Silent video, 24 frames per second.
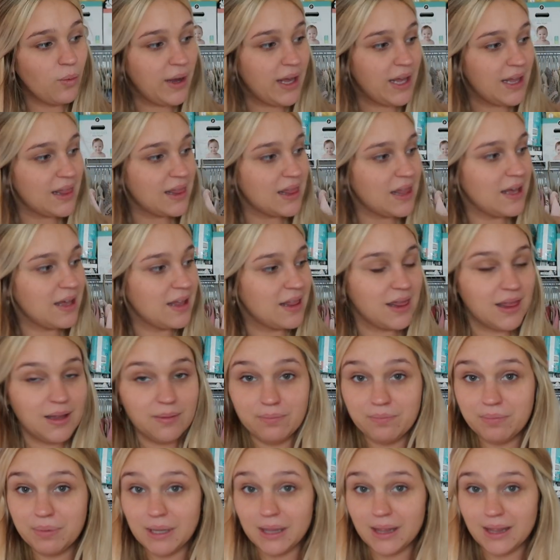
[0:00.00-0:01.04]
with the
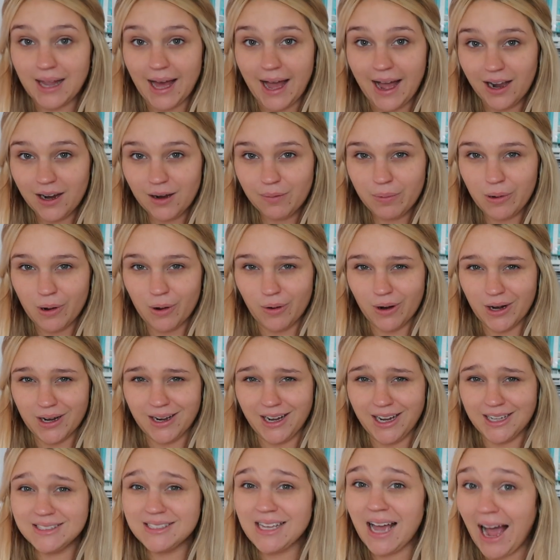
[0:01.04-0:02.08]
black polka
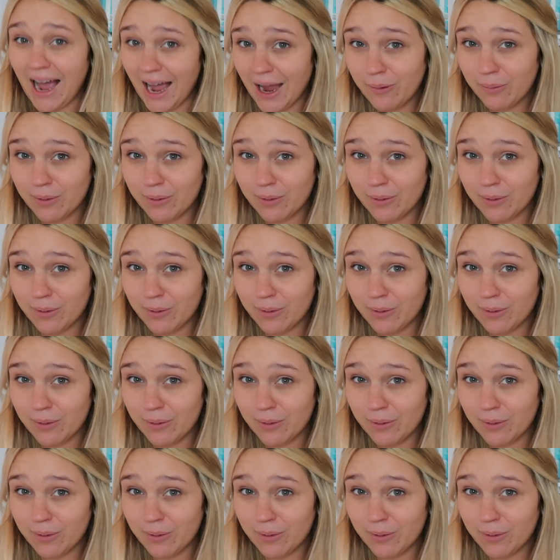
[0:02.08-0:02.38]
dots. I